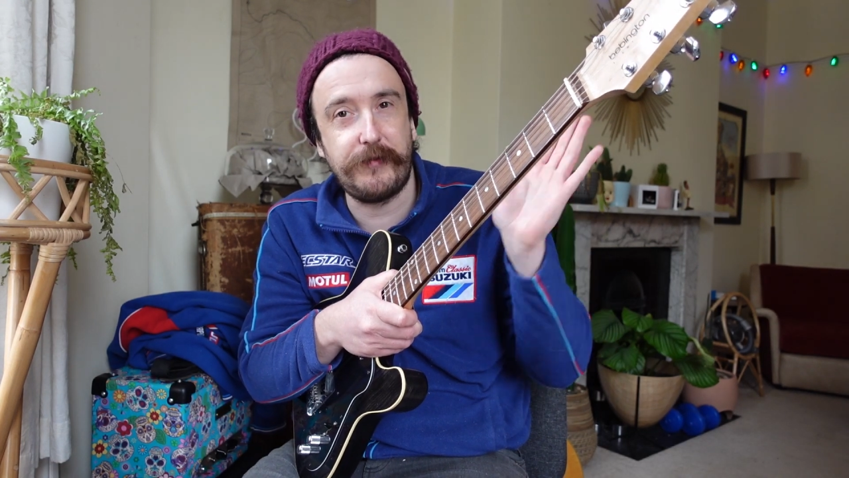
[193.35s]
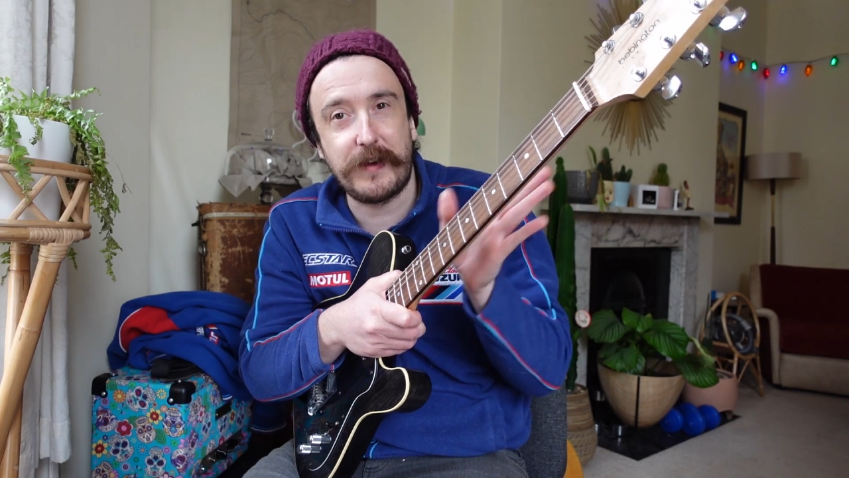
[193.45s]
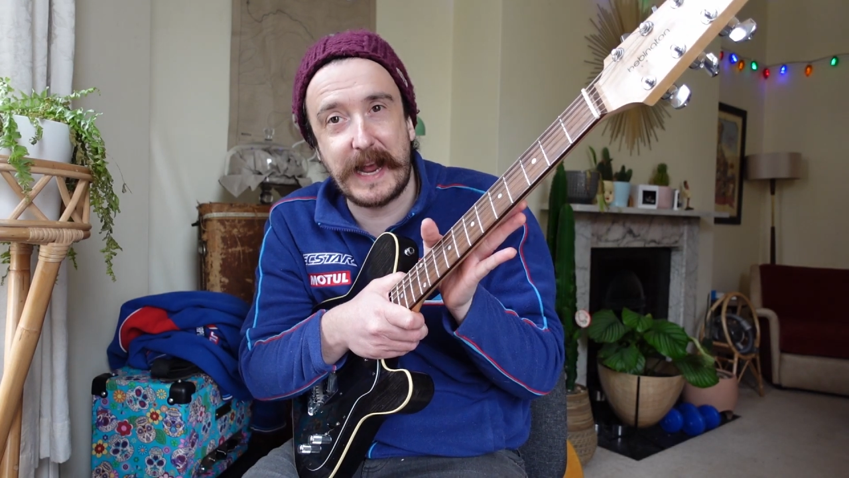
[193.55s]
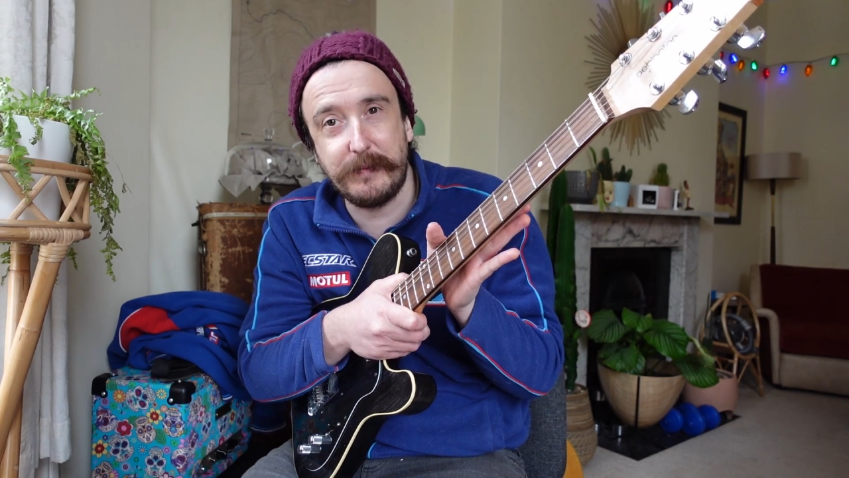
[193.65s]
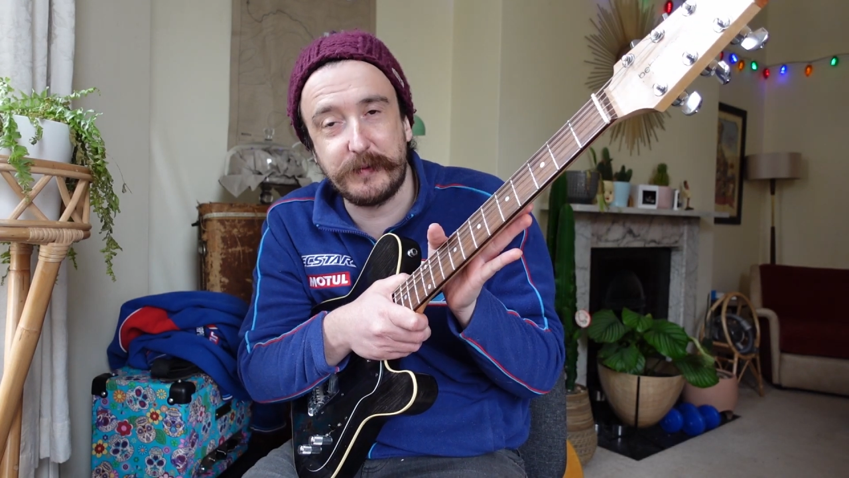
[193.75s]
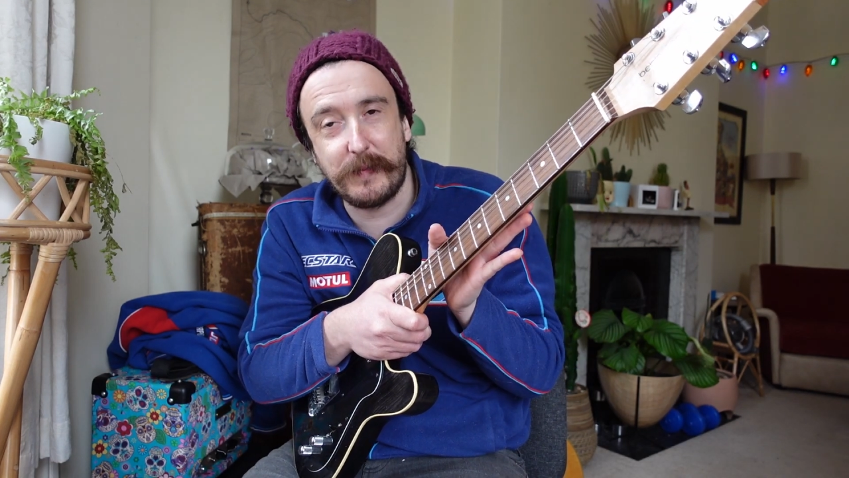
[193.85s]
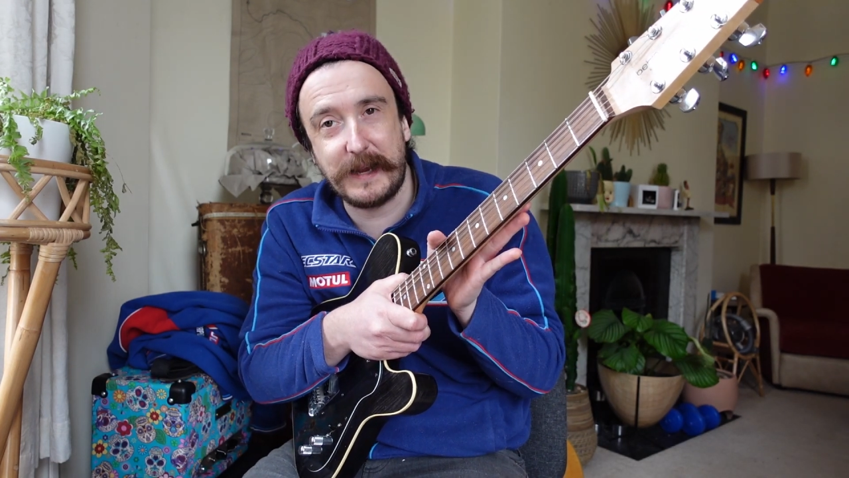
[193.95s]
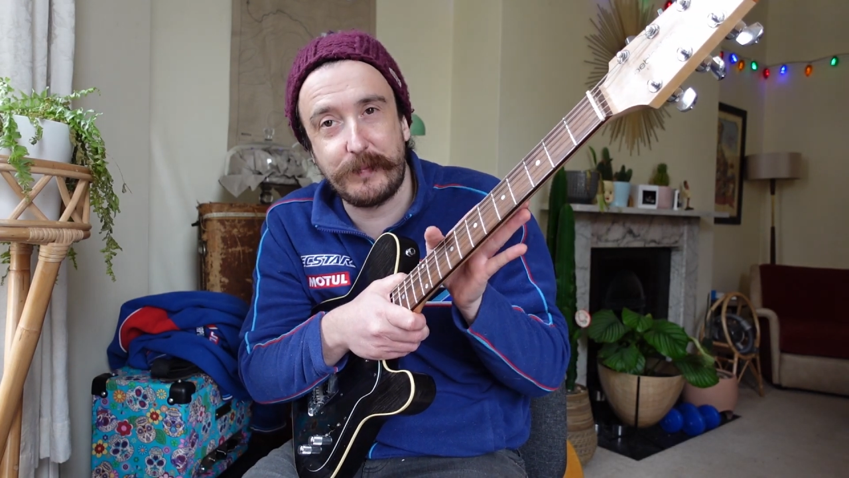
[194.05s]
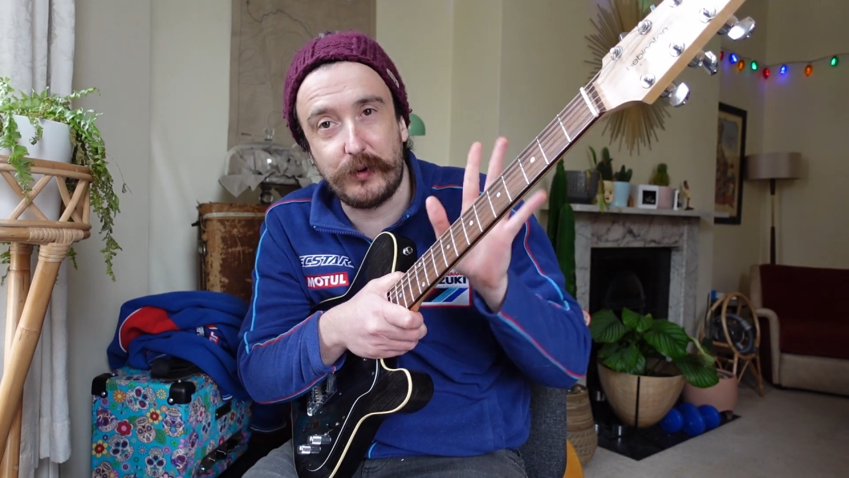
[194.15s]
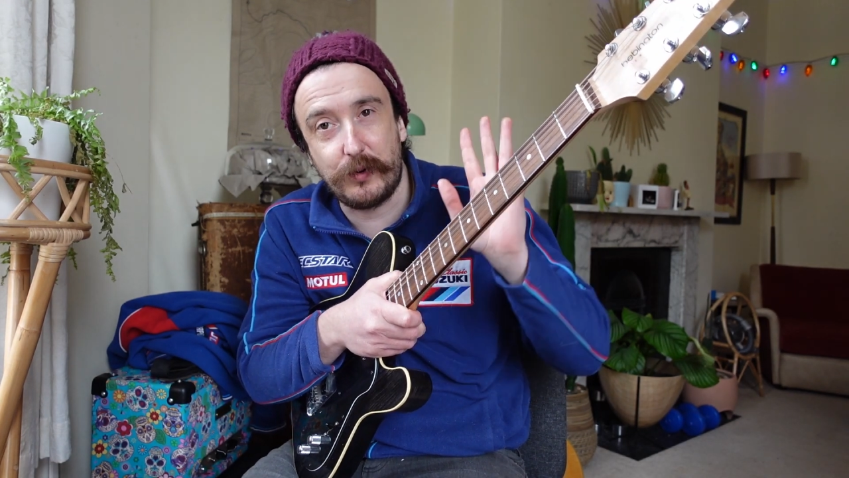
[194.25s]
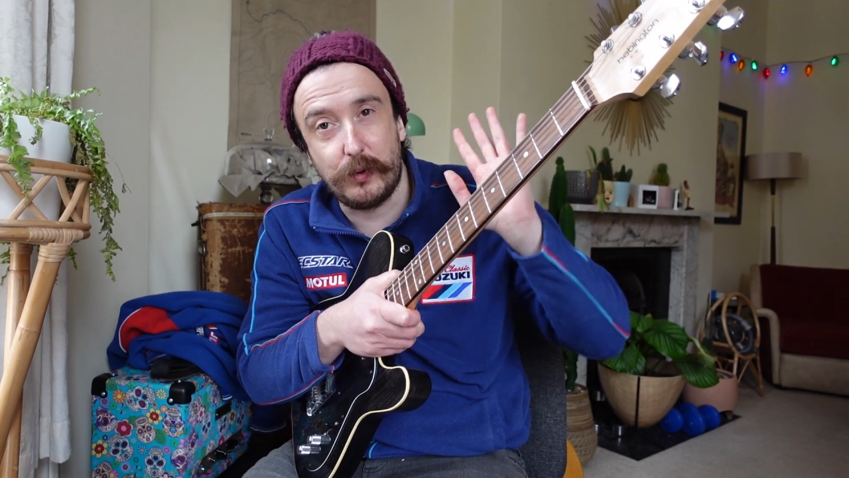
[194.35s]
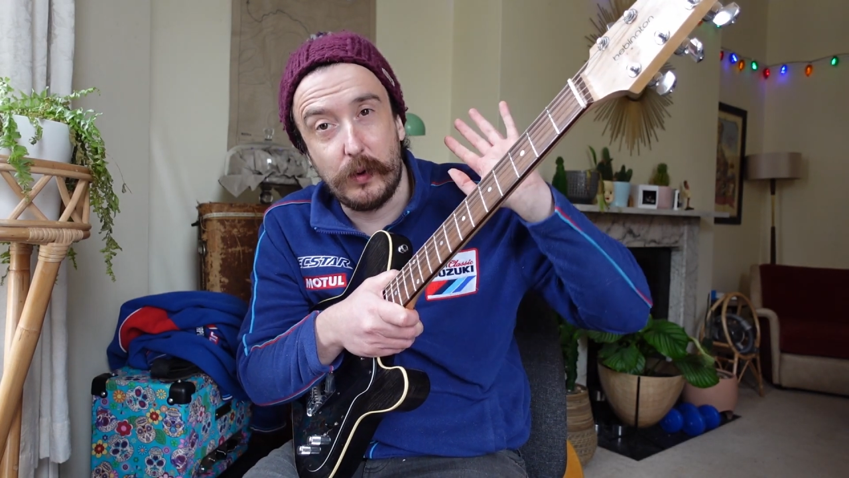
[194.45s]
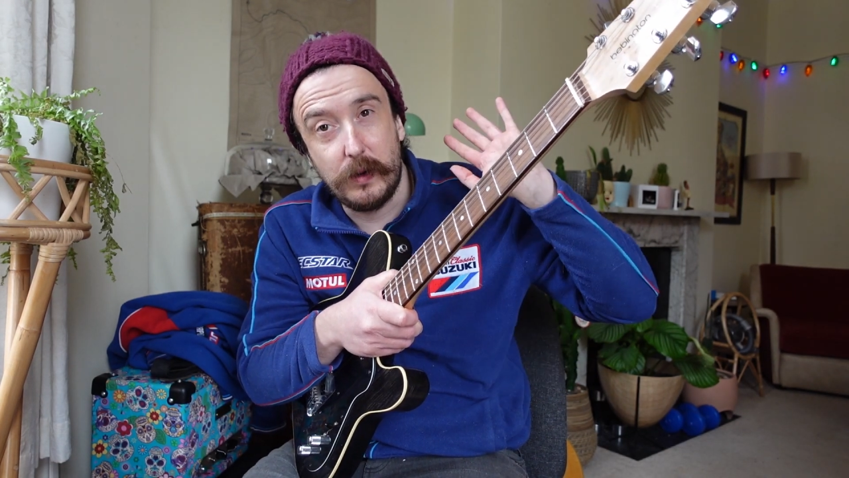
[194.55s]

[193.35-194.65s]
flamed maple,